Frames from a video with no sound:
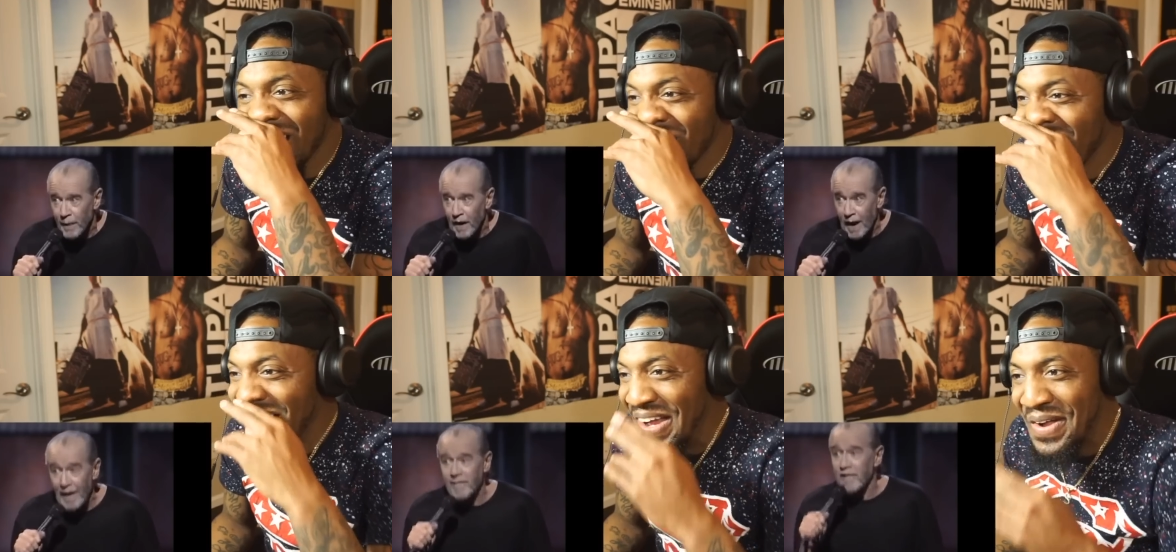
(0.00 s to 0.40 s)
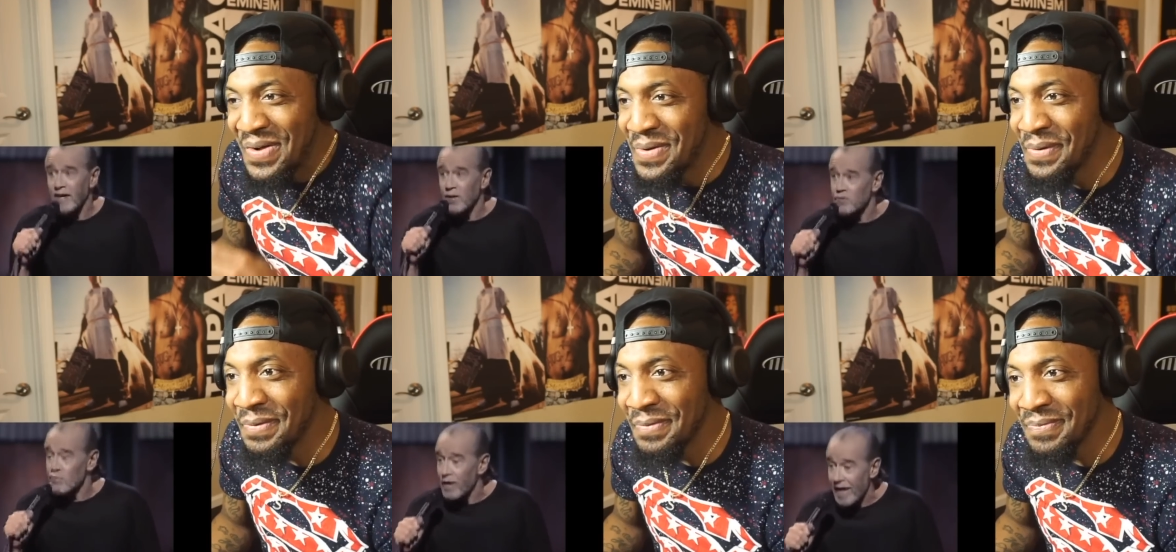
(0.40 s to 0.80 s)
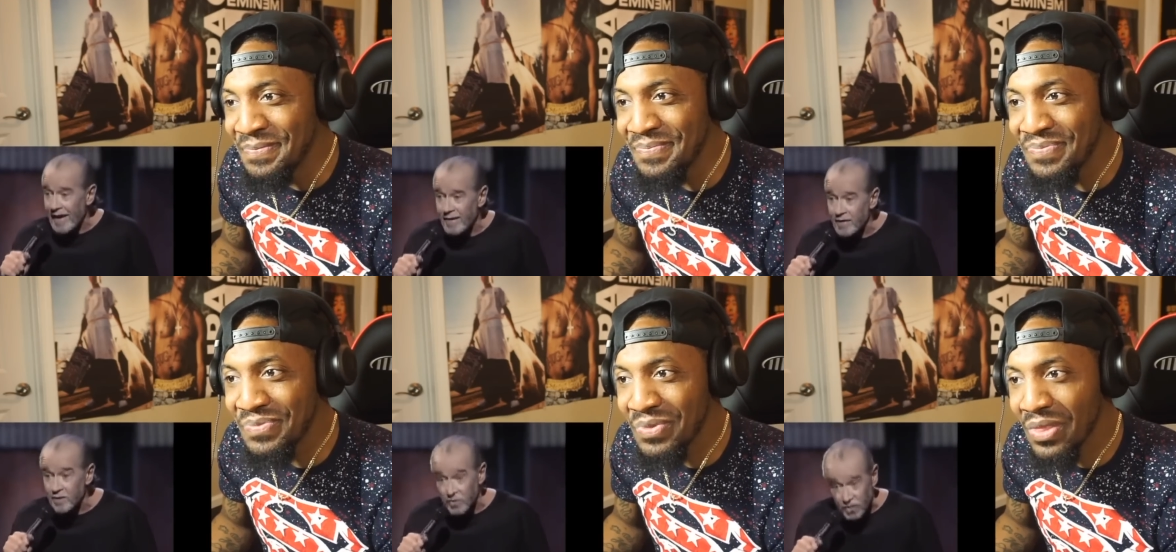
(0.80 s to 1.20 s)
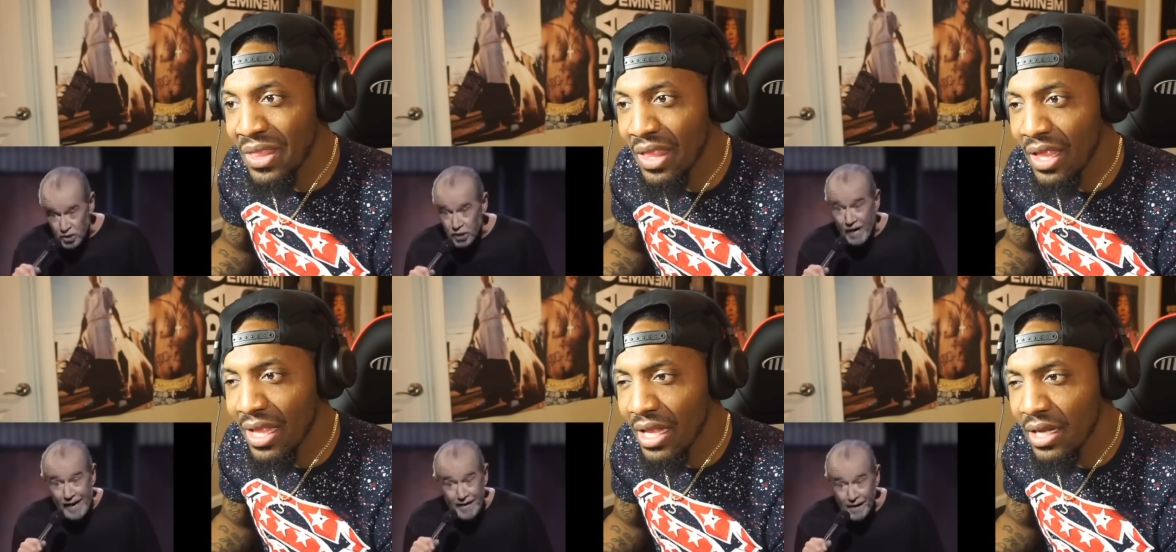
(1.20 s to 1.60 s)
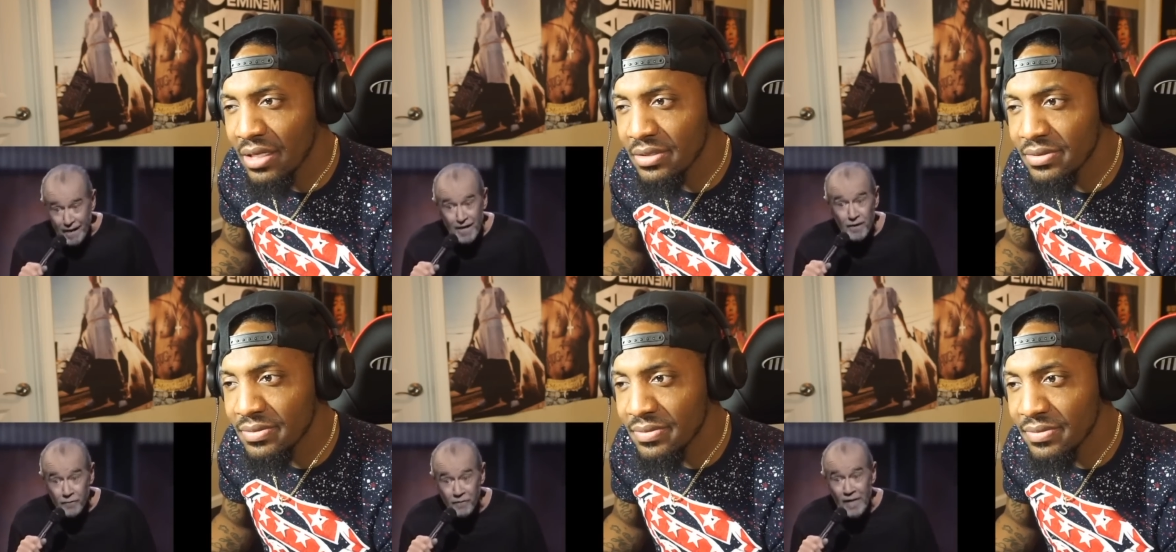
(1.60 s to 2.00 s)
Speaker 1: one. I think it's related to the chain
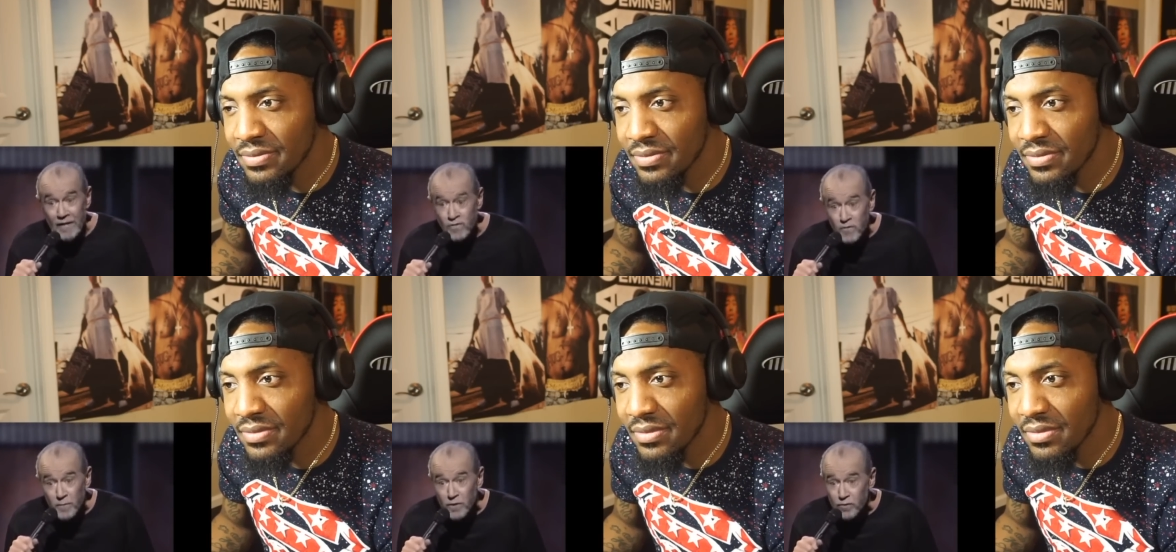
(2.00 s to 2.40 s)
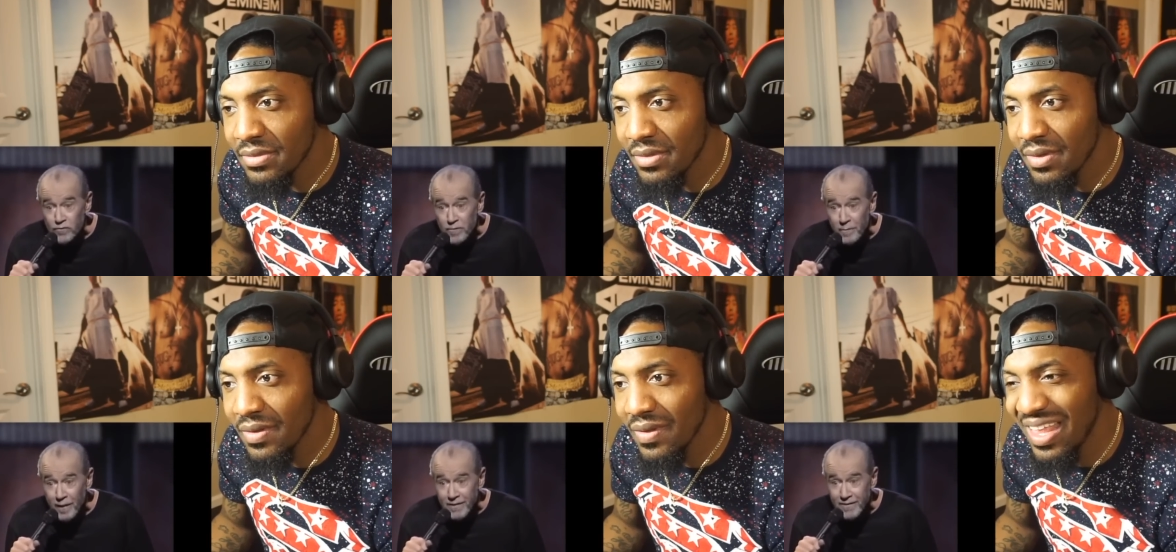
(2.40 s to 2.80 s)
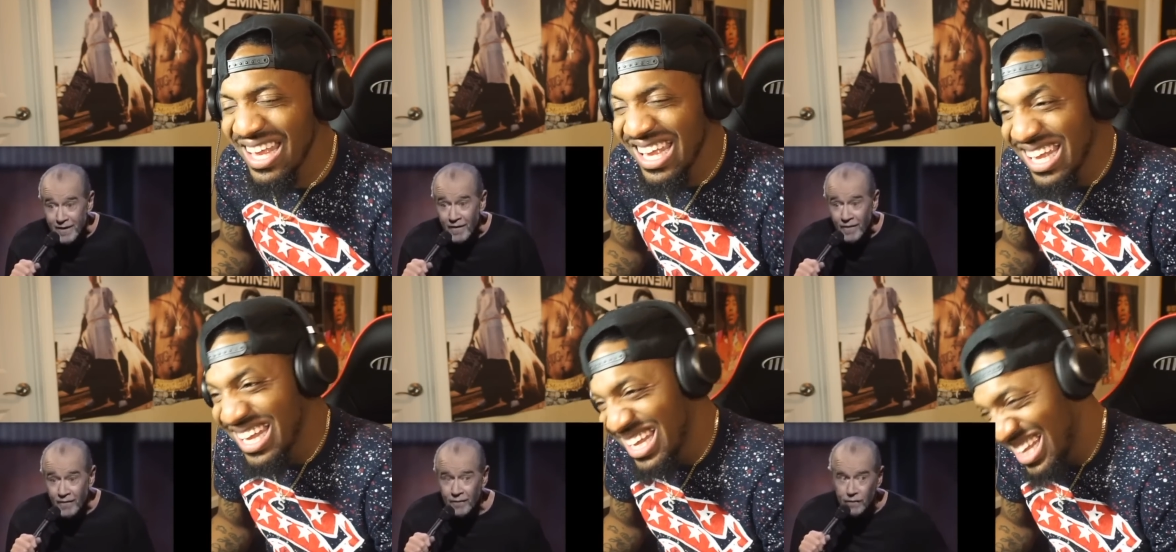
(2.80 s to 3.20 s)
link fence mystery myself.